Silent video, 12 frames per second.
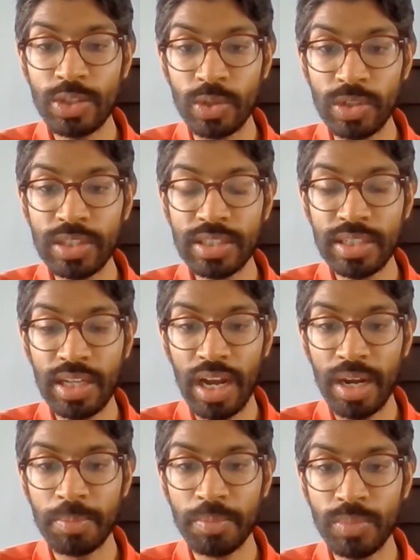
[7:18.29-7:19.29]
good
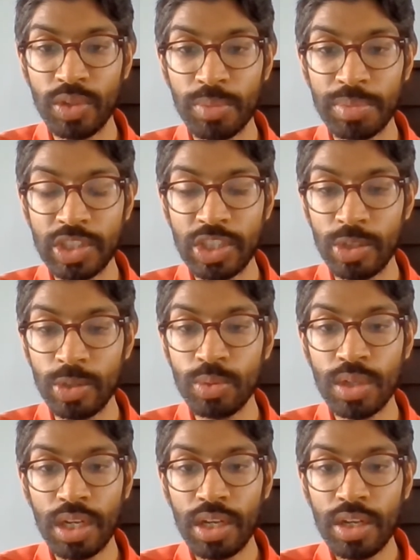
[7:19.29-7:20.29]
number two
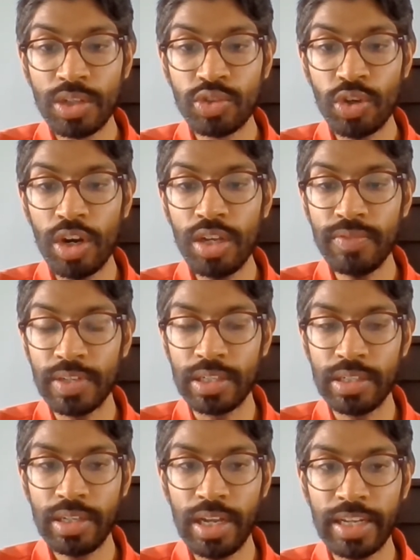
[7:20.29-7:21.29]
driver.